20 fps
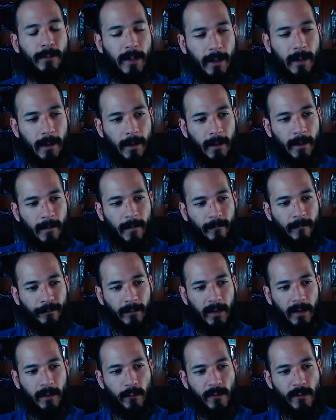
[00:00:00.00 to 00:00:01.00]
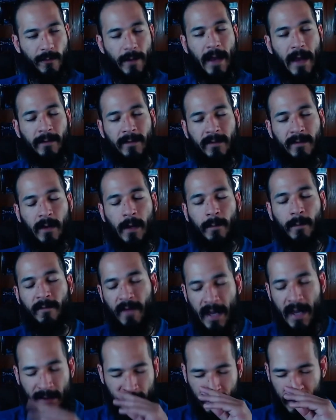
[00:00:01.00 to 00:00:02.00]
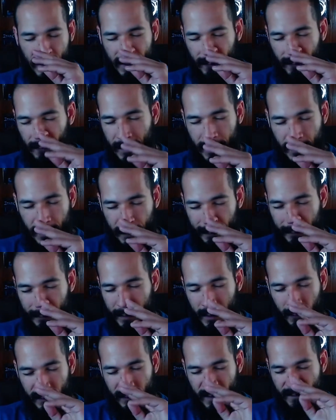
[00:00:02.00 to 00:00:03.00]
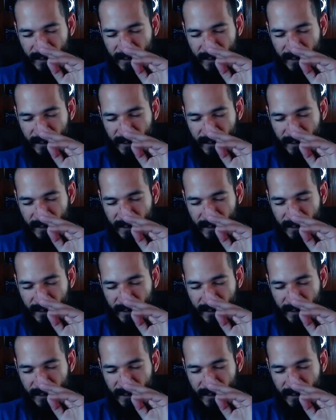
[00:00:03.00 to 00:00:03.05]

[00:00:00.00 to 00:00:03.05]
But it was around the time of Einstein where, the